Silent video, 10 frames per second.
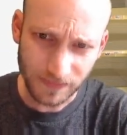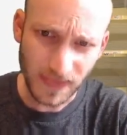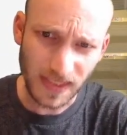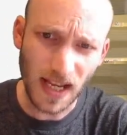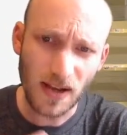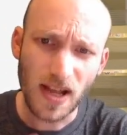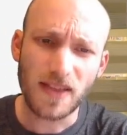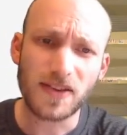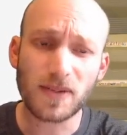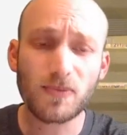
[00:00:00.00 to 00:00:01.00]
Now,
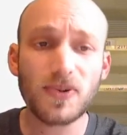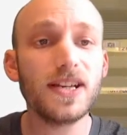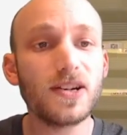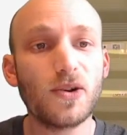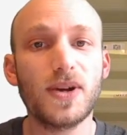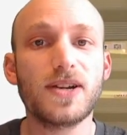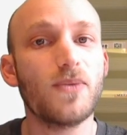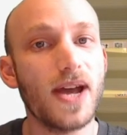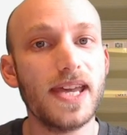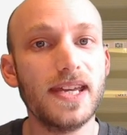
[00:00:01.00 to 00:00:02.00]
there's a pretty quick
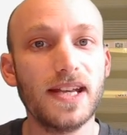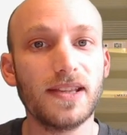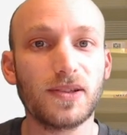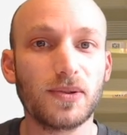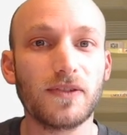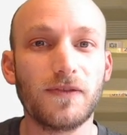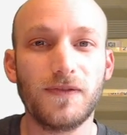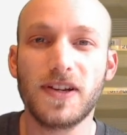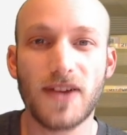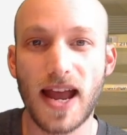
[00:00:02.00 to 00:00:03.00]
way to sort of
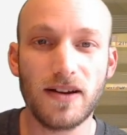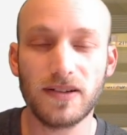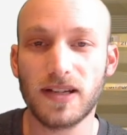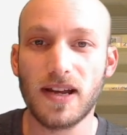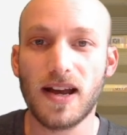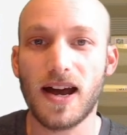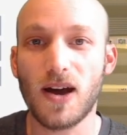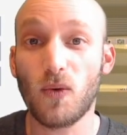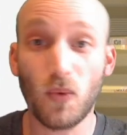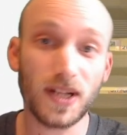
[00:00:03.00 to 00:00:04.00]
figure out
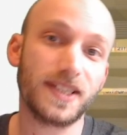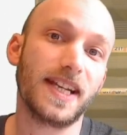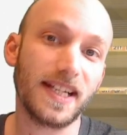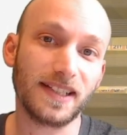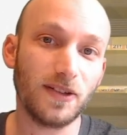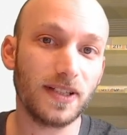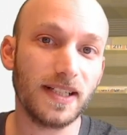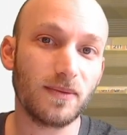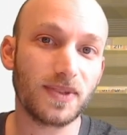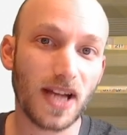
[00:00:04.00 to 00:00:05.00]
what's getting loaded
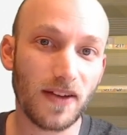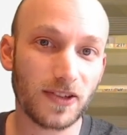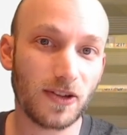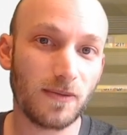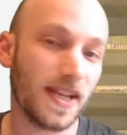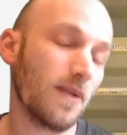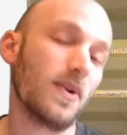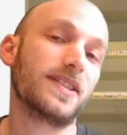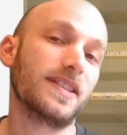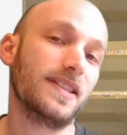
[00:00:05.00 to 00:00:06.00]
in with JavaScript and
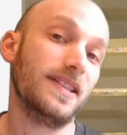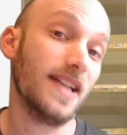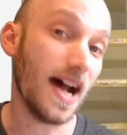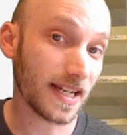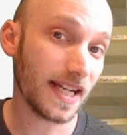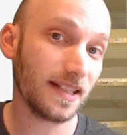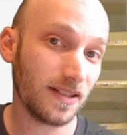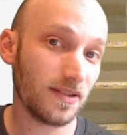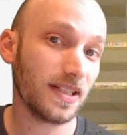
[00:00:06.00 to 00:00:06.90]
what's not getting loaded